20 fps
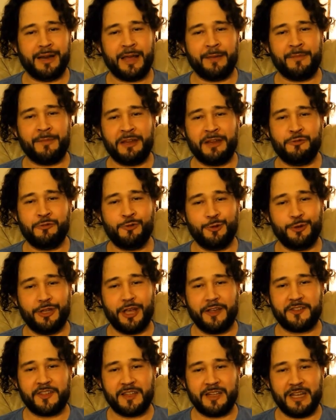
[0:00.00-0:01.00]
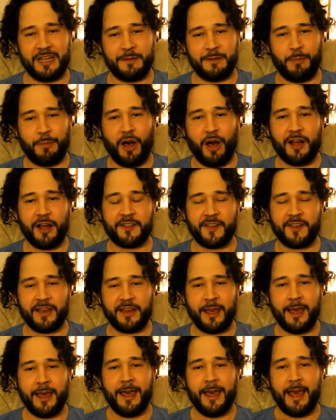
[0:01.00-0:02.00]
but I mean, who doesn't in
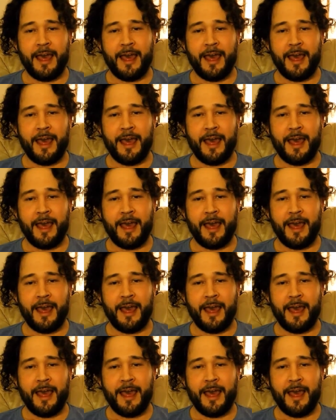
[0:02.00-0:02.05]
boxing?